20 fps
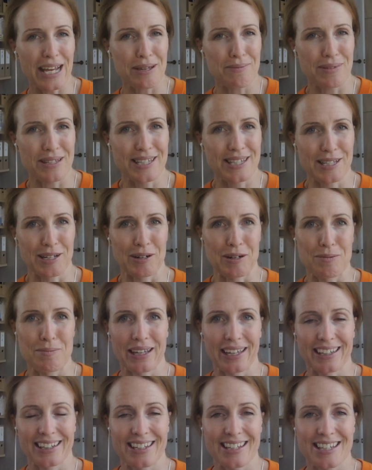is Sarah
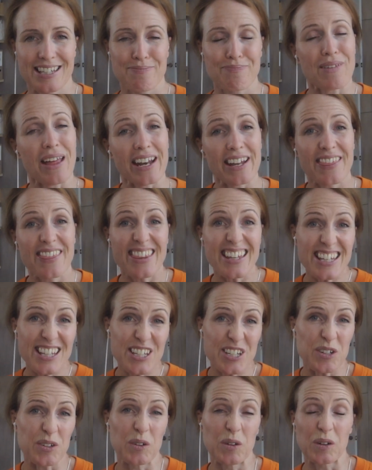McGuinness, and in this
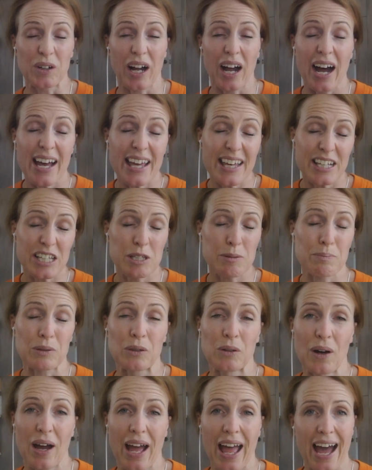talk, I
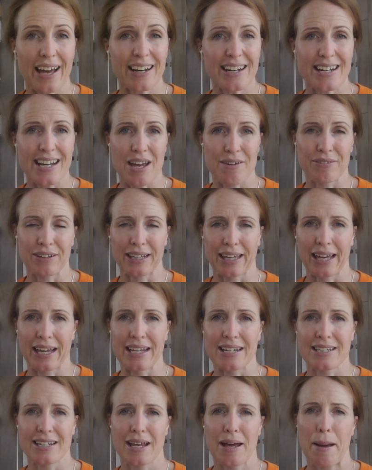explore how to
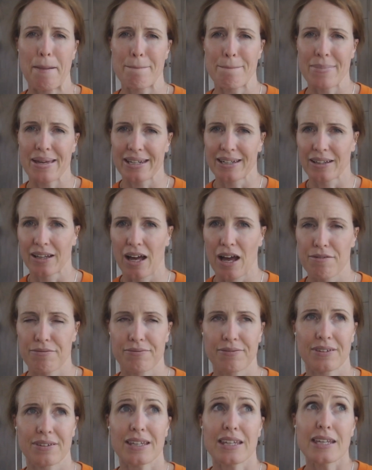navigate midlife
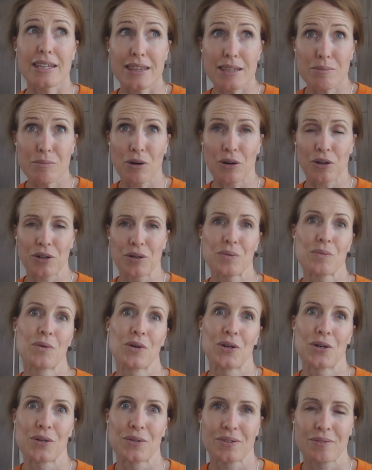in the modern
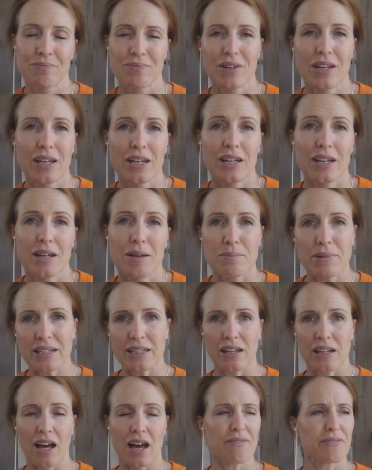world.
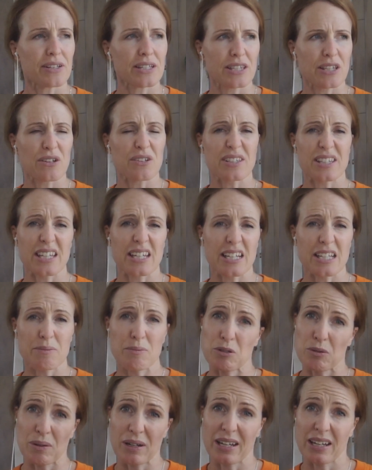Midlife is those years
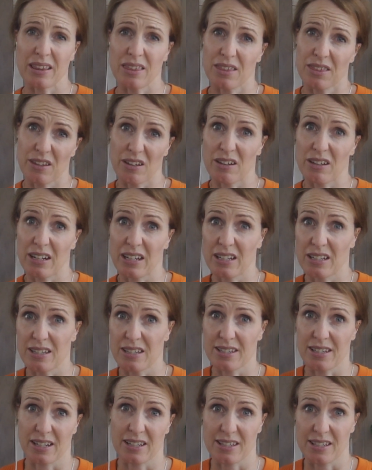between 30 and
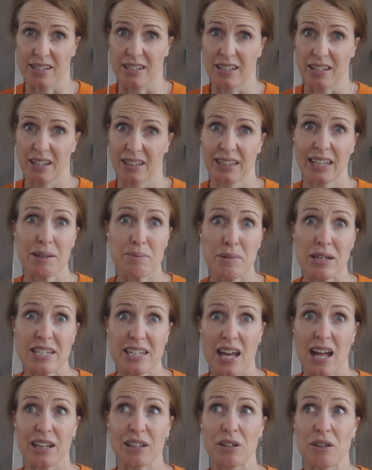60, and let me
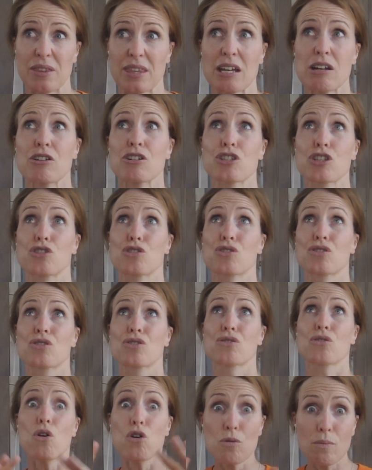tell you, there is
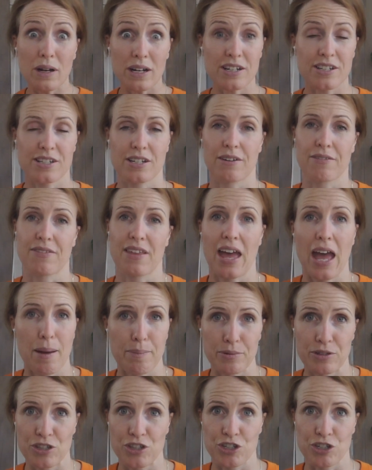so much stuff that
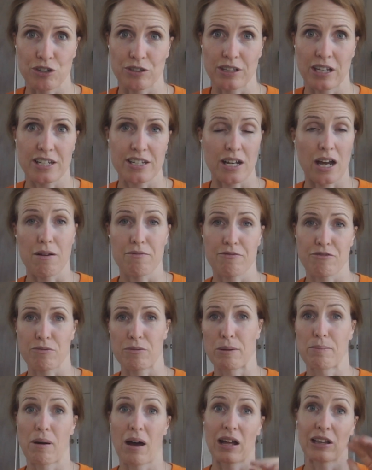happens during that time from a
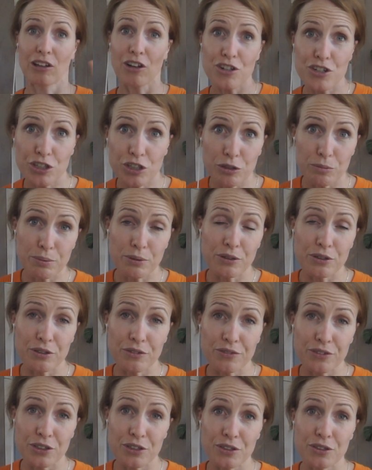biological point of
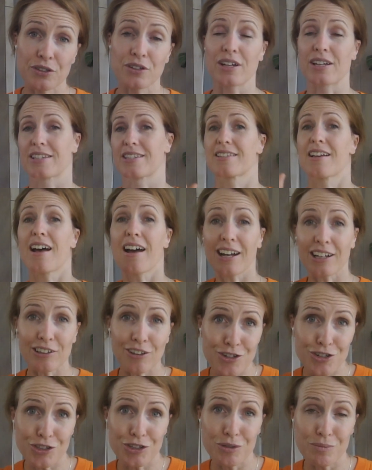view,
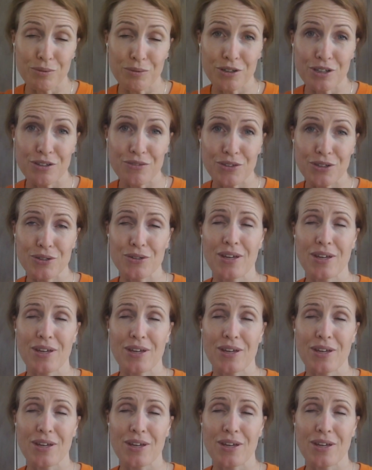psychological point of view,